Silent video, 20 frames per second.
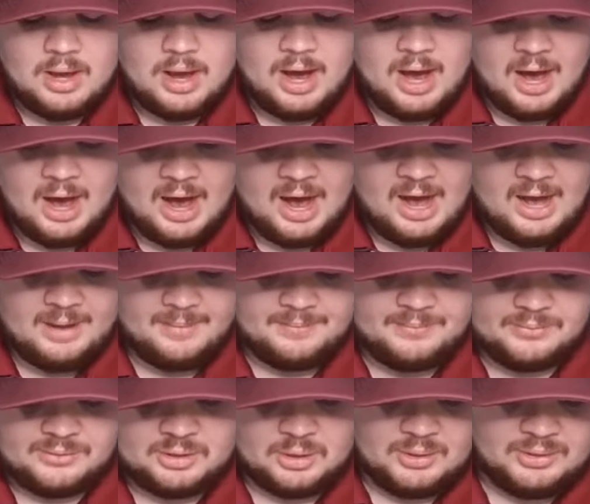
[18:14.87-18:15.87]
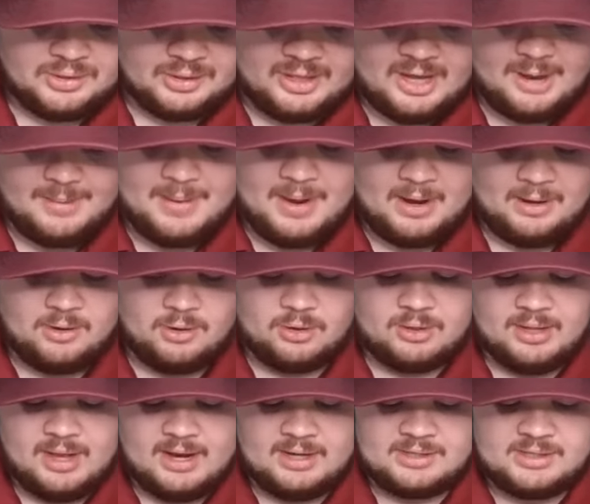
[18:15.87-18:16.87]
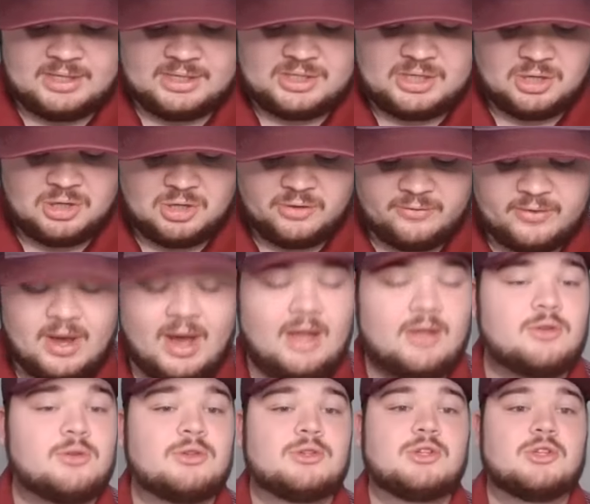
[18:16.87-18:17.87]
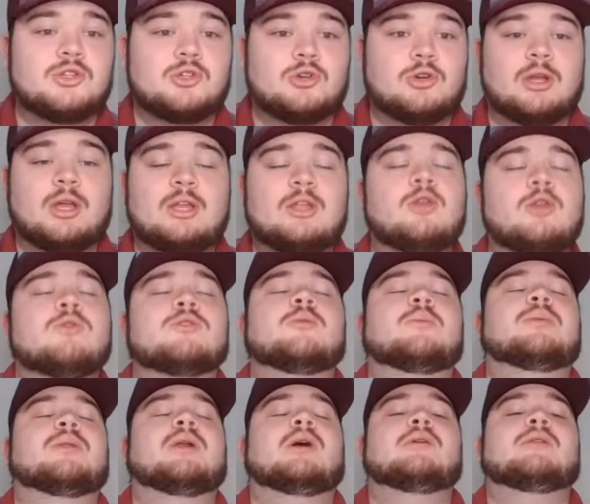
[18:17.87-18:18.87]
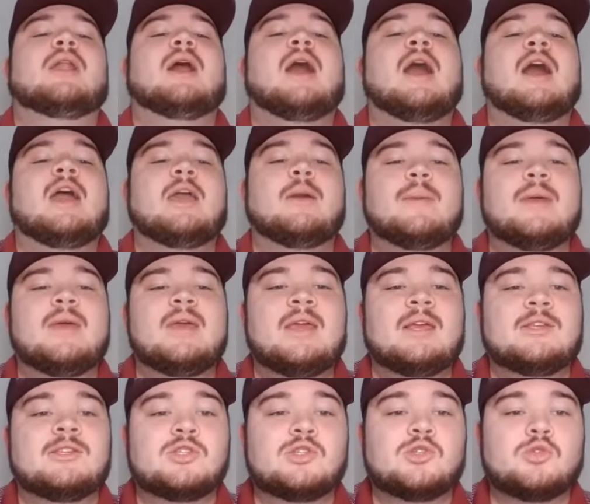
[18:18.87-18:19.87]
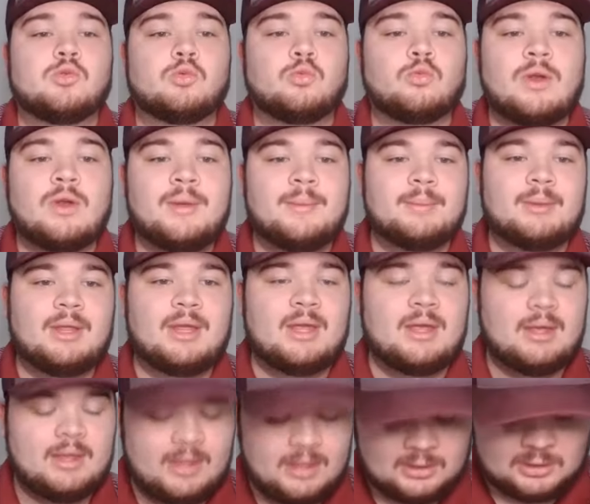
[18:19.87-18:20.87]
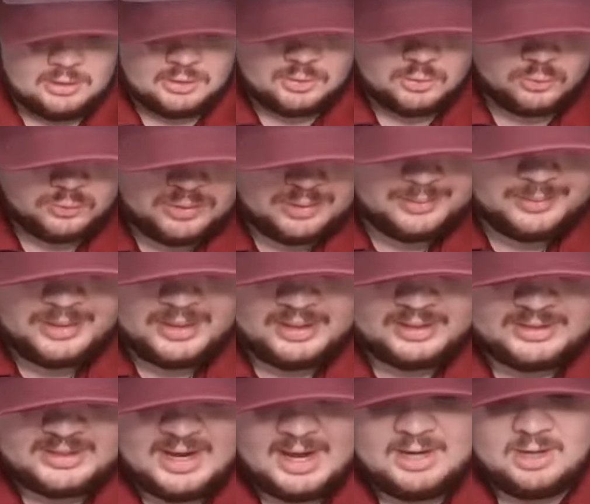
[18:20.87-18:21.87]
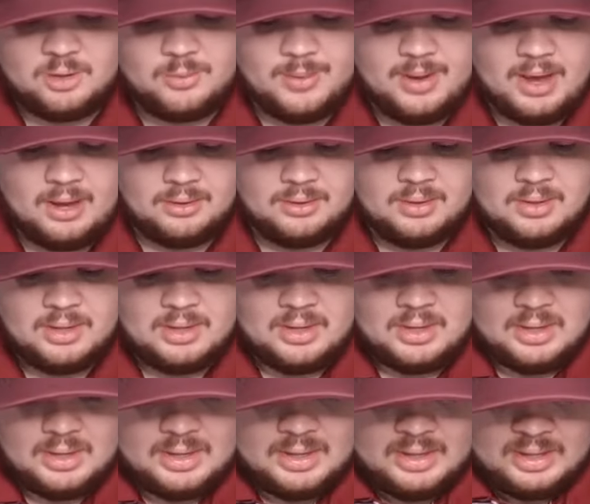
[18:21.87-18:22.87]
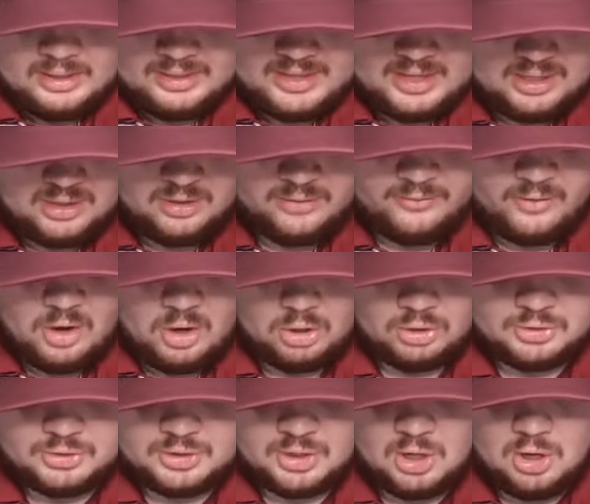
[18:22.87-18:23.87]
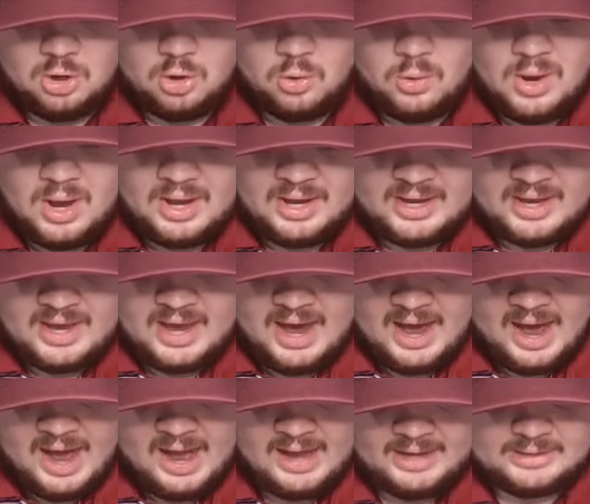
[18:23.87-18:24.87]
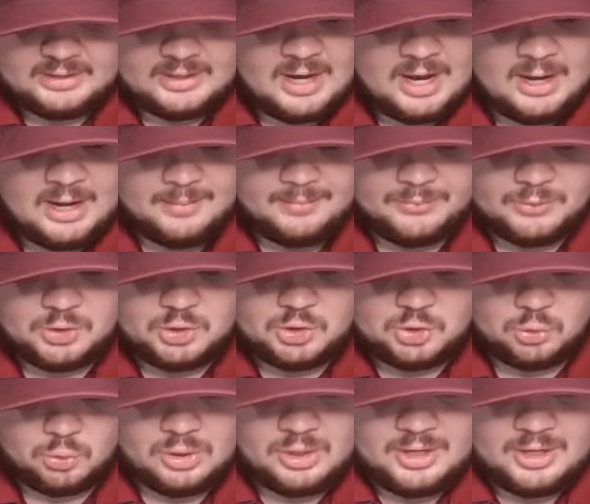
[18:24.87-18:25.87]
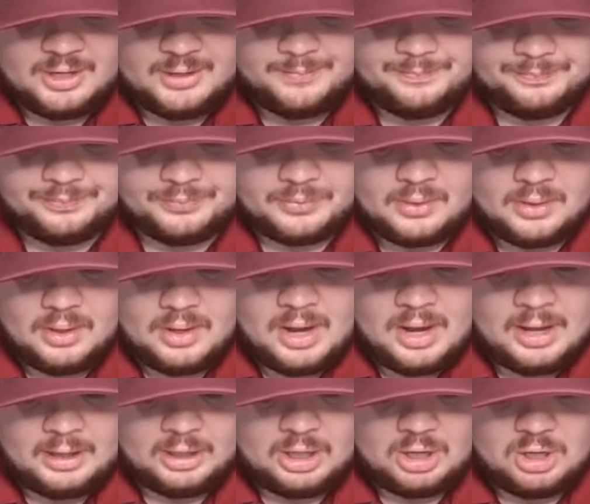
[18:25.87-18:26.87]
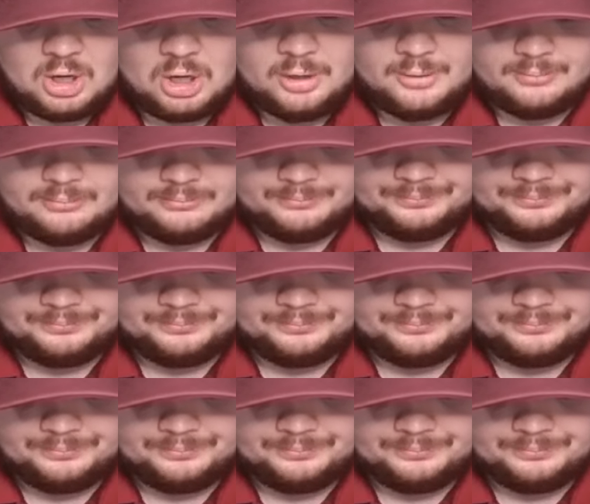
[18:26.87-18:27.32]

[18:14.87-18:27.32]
Uh, so at the linebacker class this year, you've got Tristan Jernigan, who's a player that I am extremely, extremely excited about. Then you've also got um, Jordan uh, Lockhart.